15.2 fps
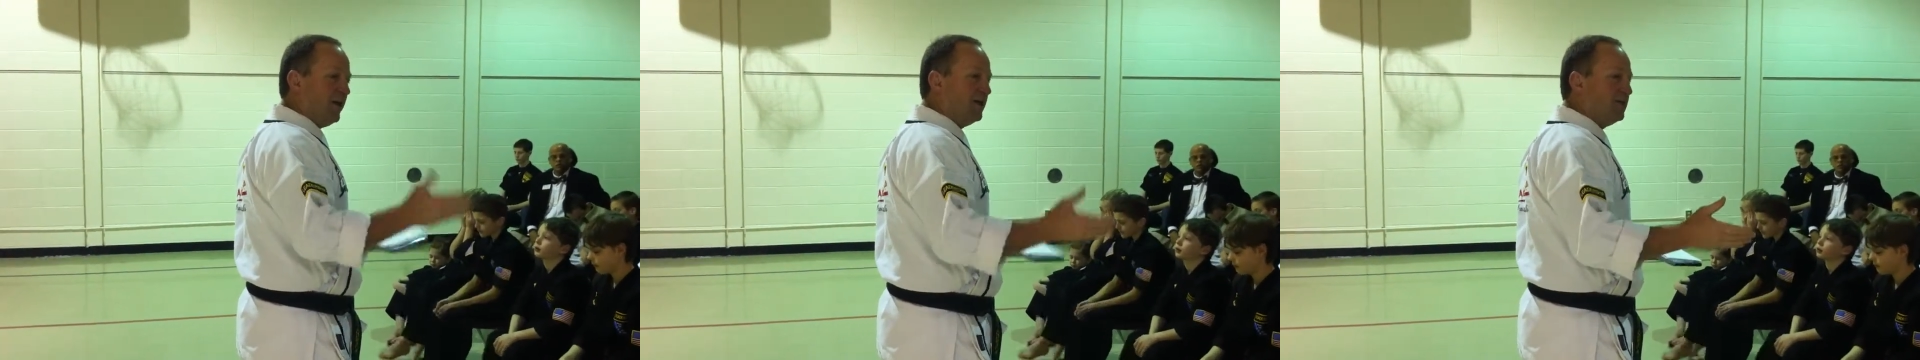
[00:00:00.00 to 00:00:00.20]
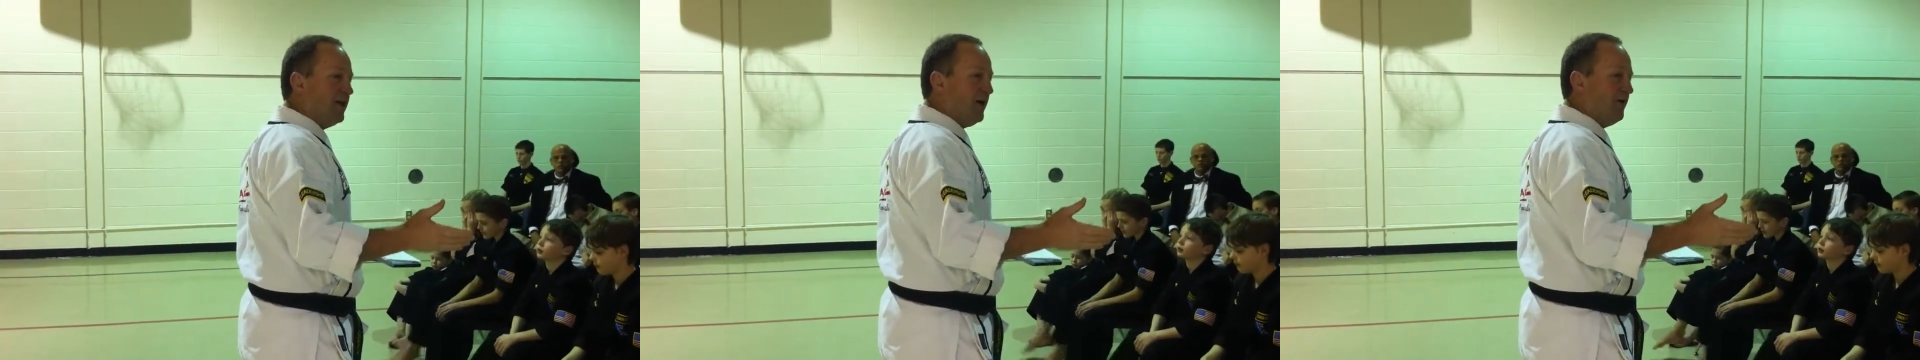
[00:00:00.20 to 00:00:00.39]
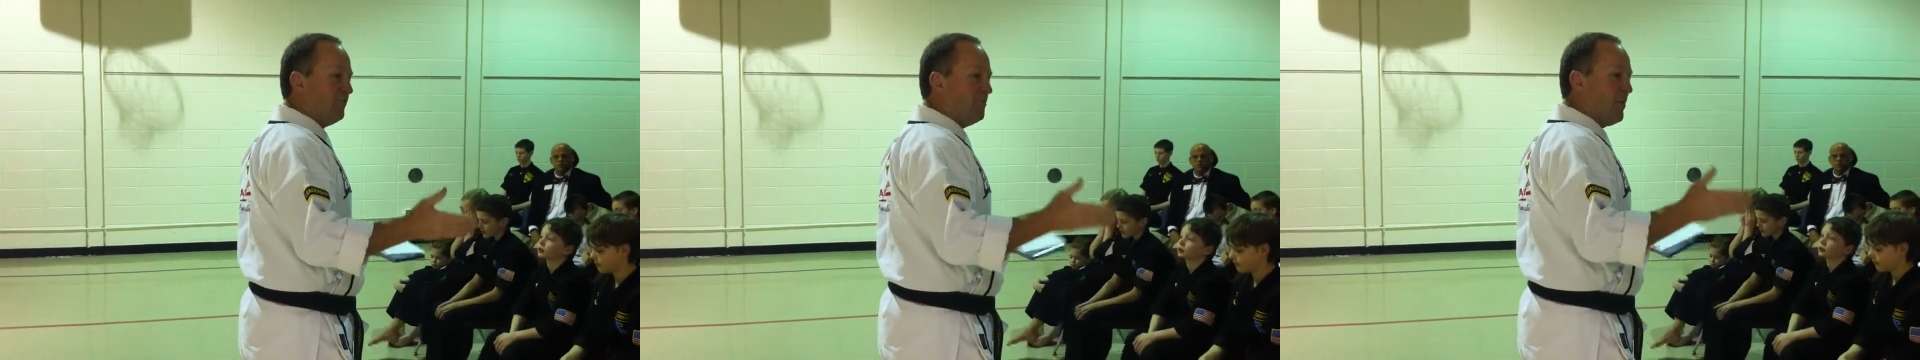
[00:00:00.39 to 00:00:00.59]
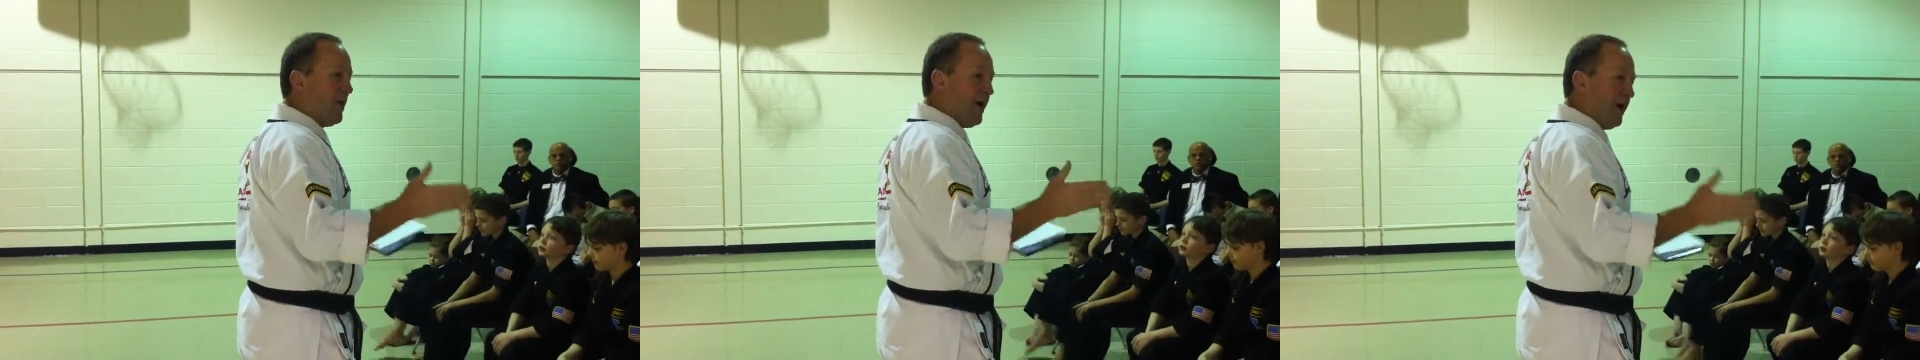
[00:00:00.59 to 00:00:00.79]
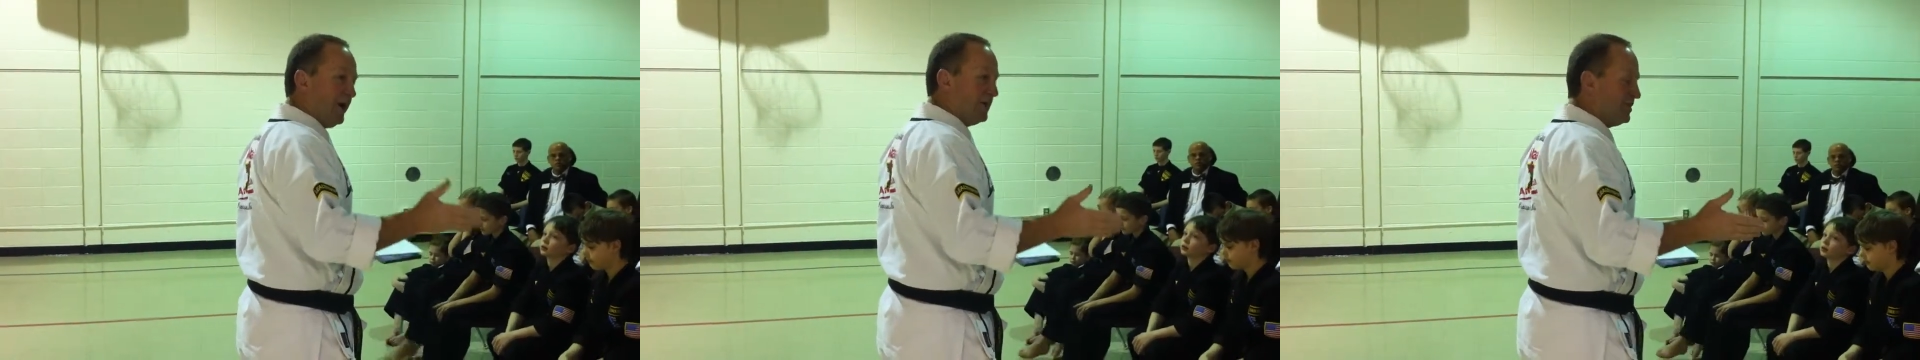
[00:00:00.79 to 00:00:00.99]
kids have
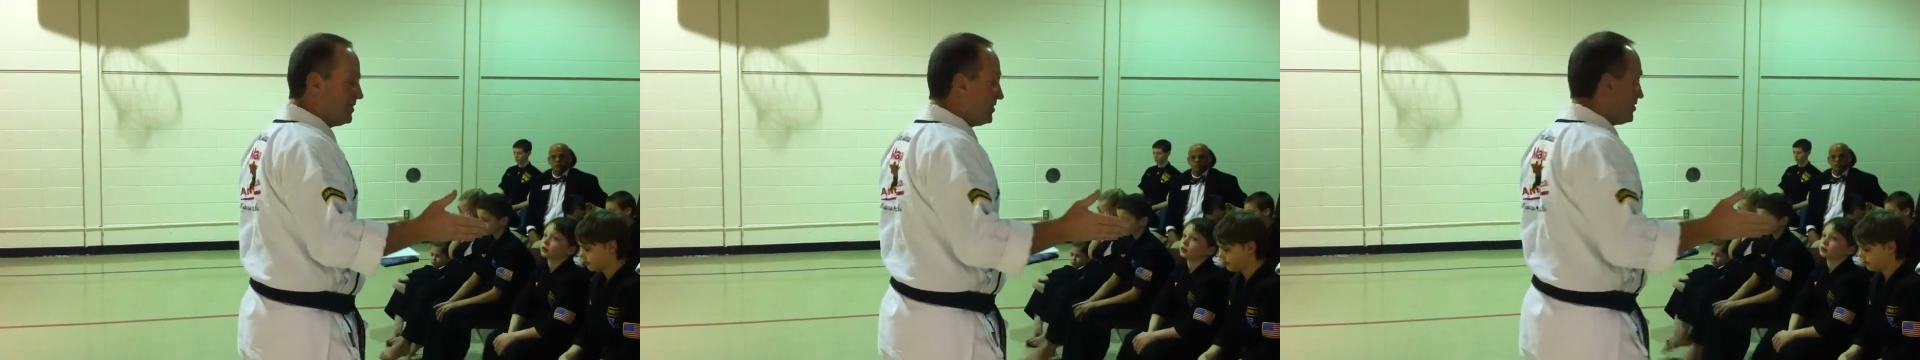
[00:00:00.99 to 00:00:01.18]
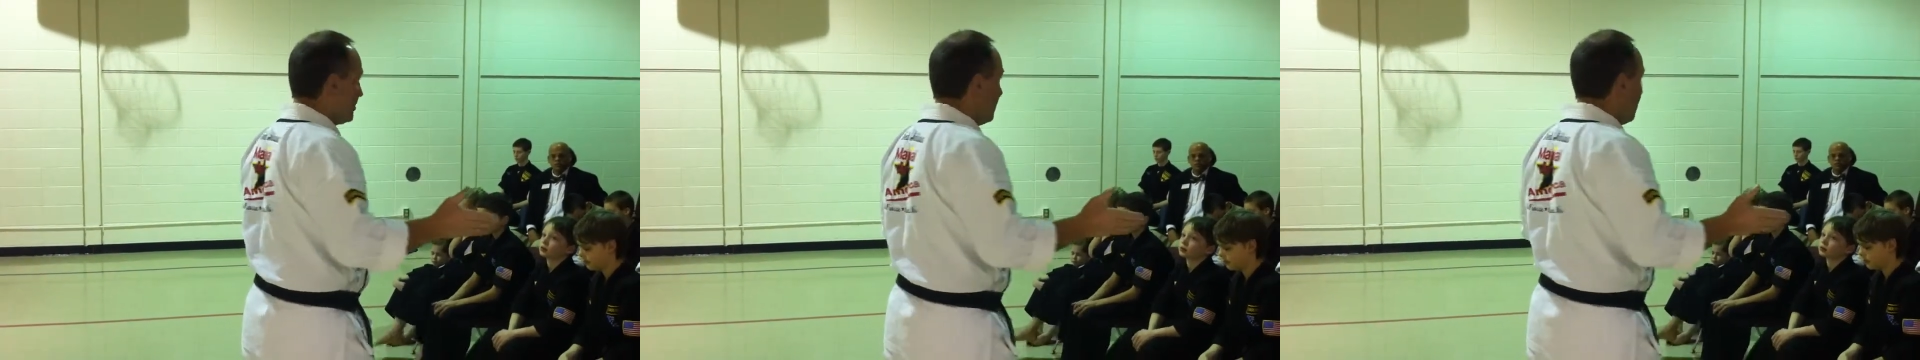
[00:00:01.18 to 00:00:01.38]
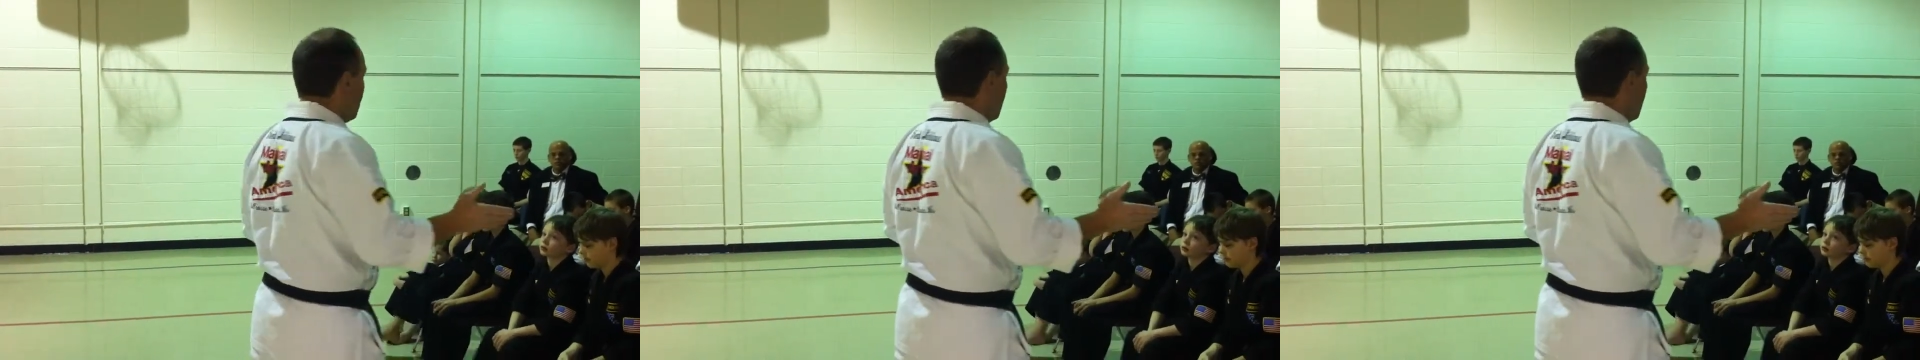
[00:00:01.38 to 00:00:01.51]
pets,